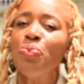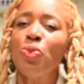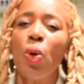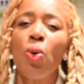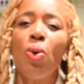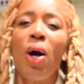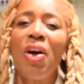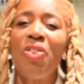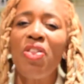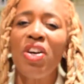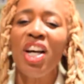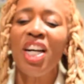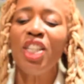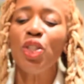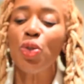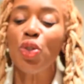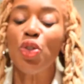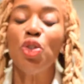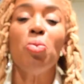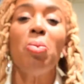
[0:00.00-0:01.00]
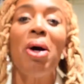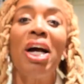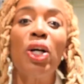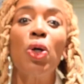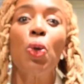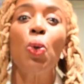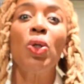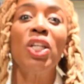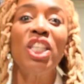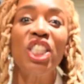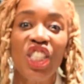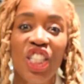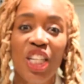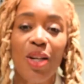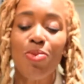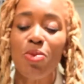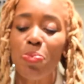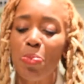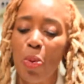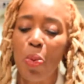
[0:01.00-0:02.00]
or other countries, you might call it
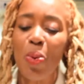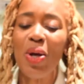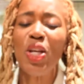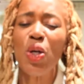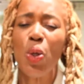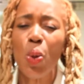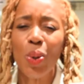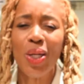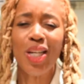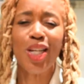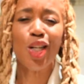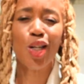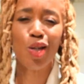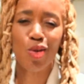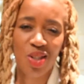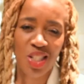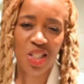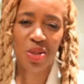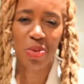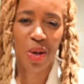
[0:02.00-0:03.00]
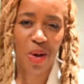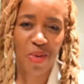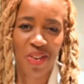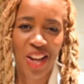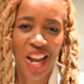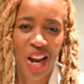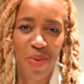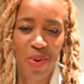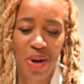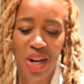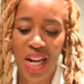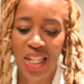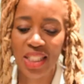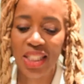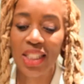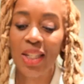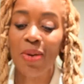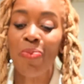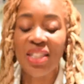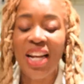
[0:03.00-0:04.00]
chips, but we call it crisp over here in
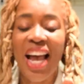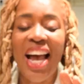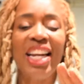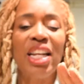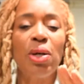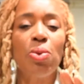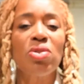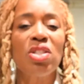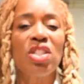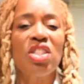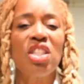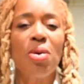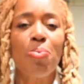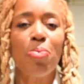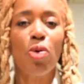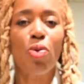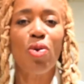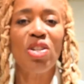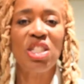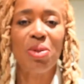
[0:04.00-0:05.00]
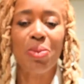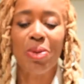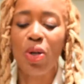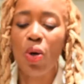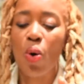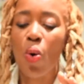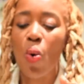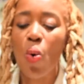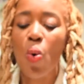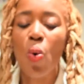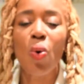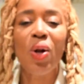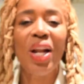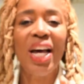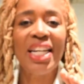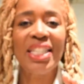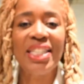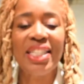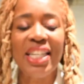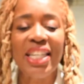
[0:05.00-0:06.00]
London. And it was a simple recipe. All
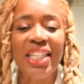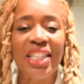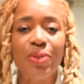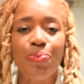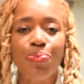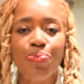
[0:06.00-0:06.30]
I did,